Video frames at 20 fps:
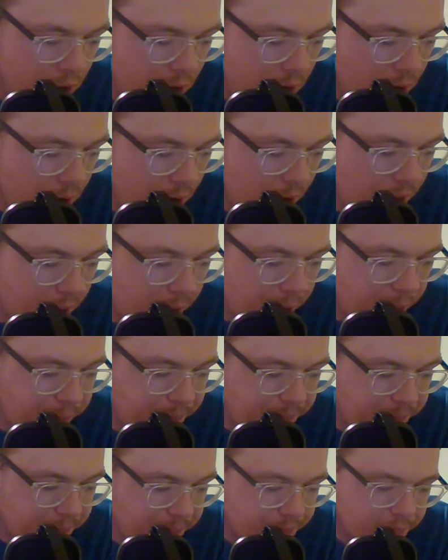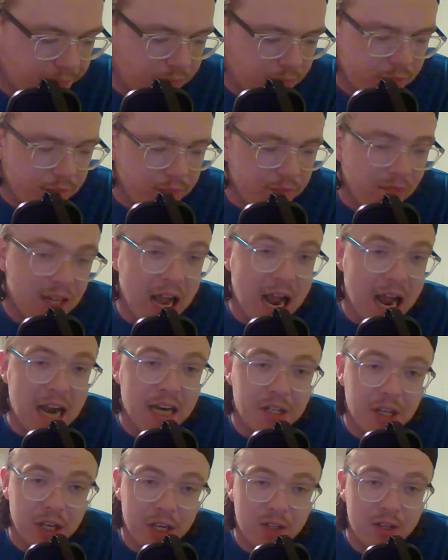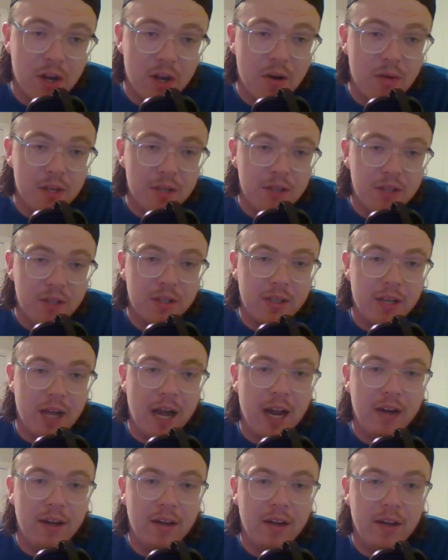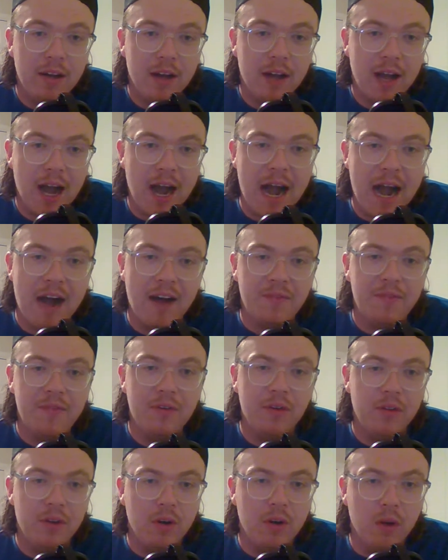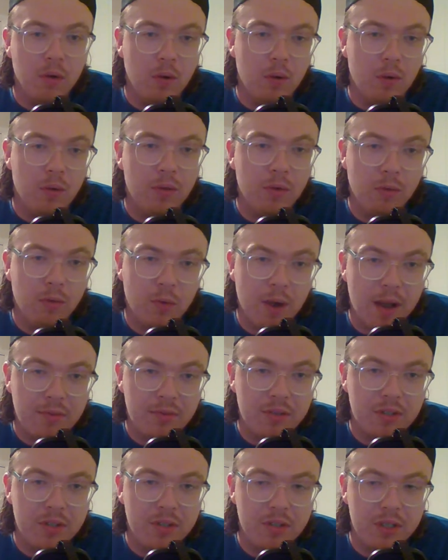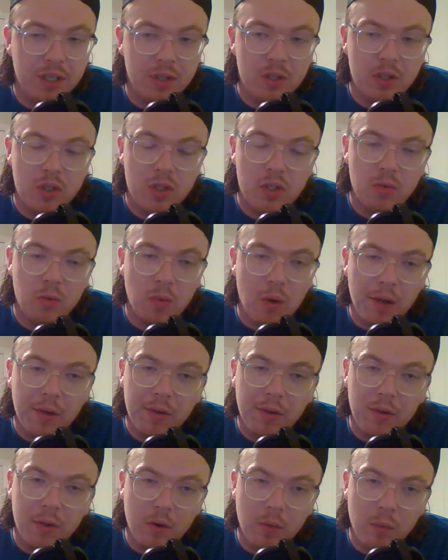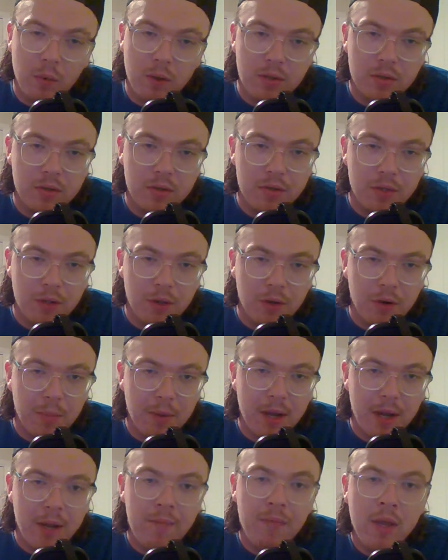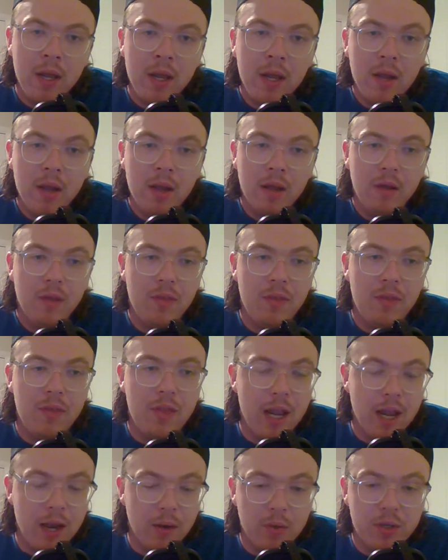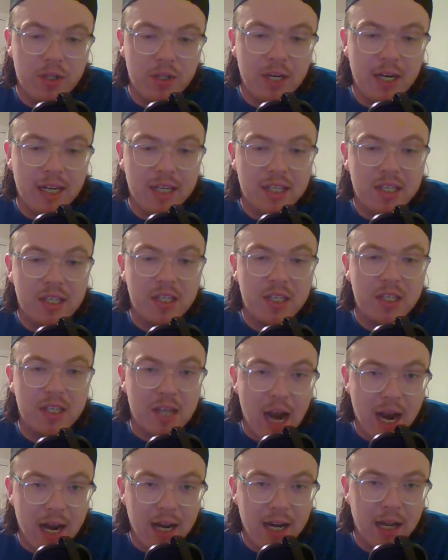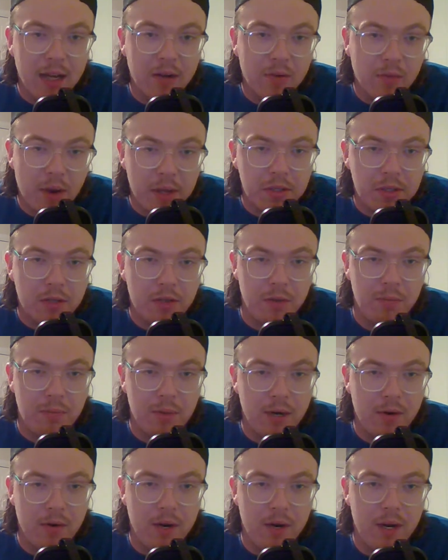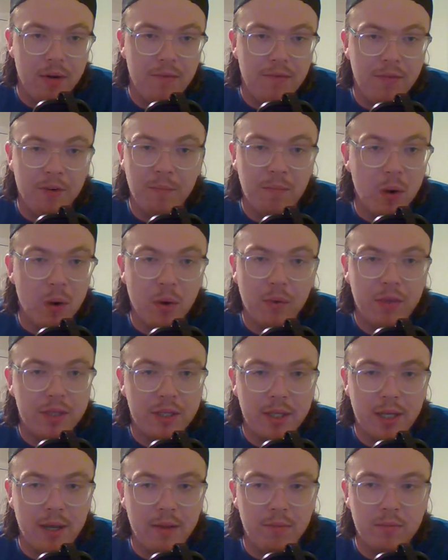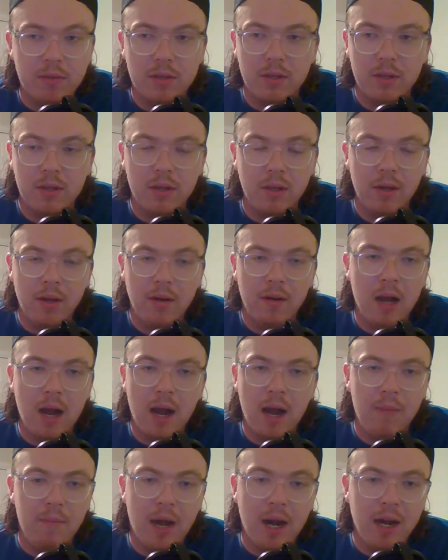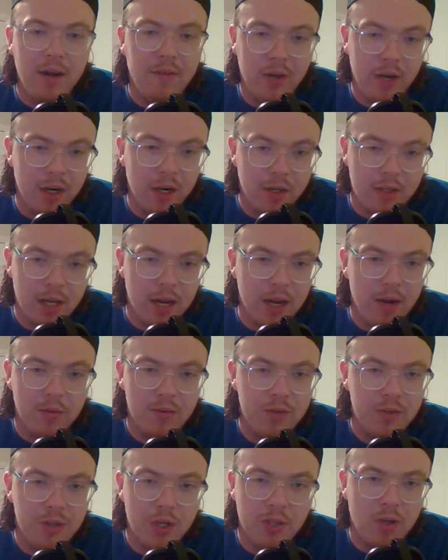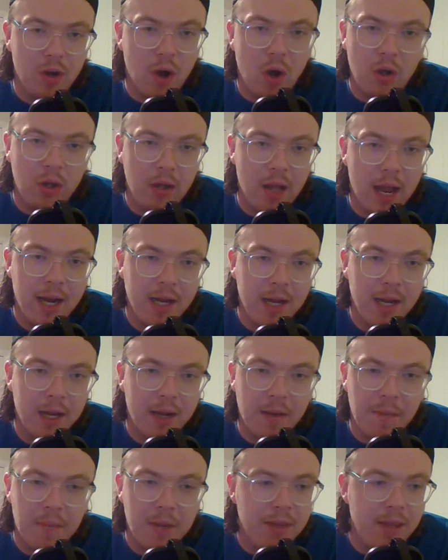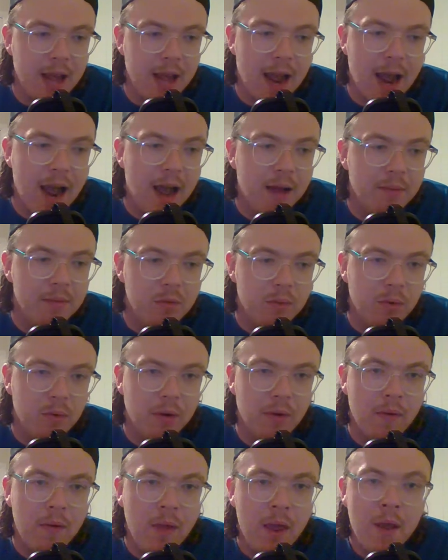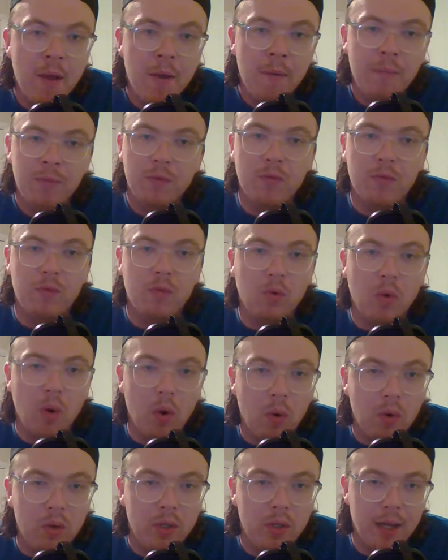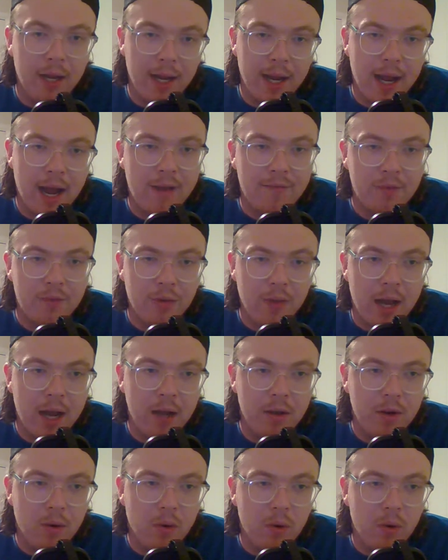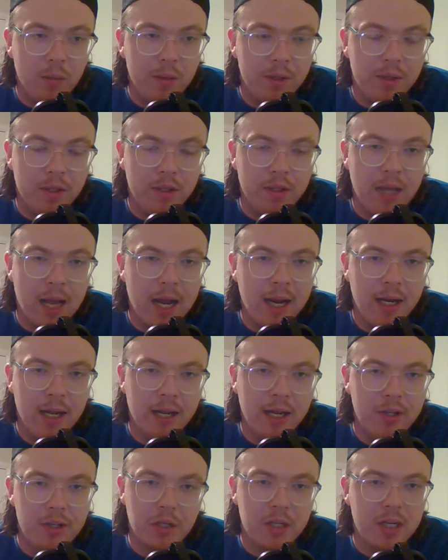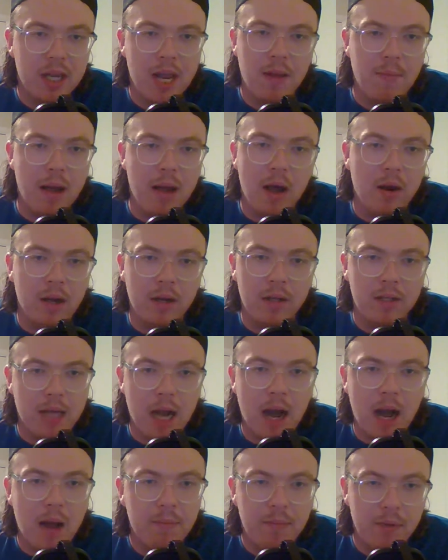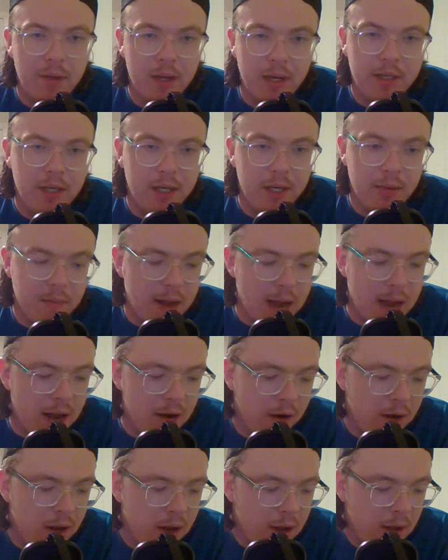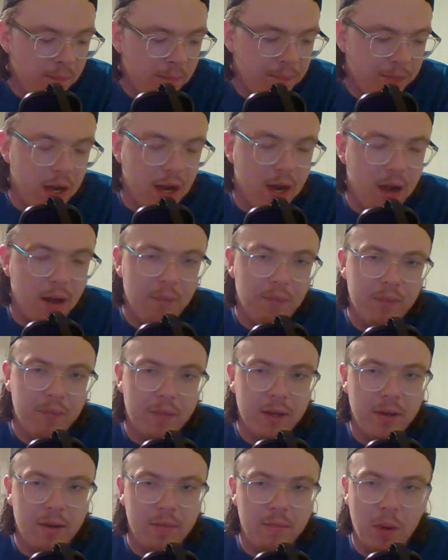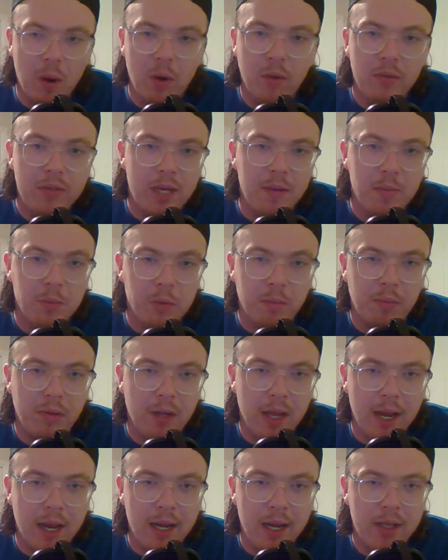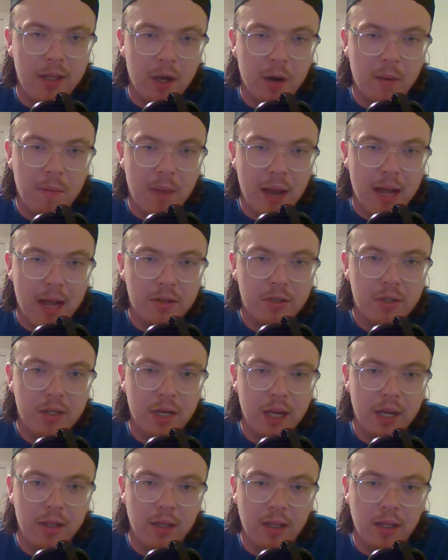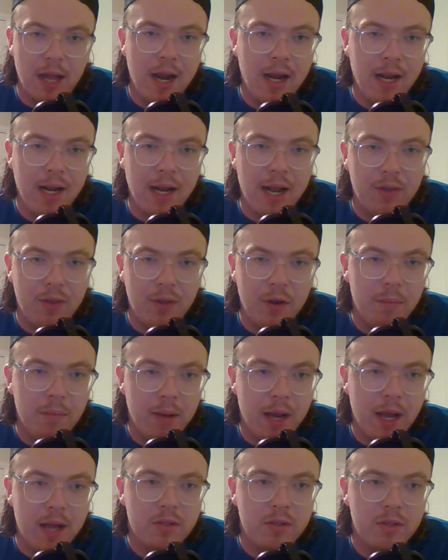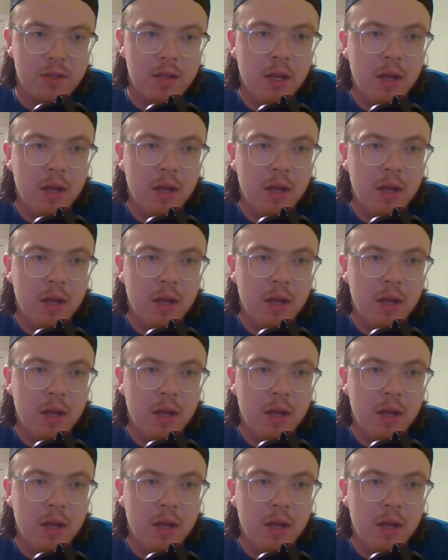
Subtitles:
I did notice that after the goal, the refs did swallow their whistles a little bit. It was an exciting rest of the period for both teams. I'm not even going to say it was just all Lightning. I mean, the Habs were rolling after that goal, but the Lightning just came out on top. It didn't matter. Both teams were playing at their best, and the Lightning at their best.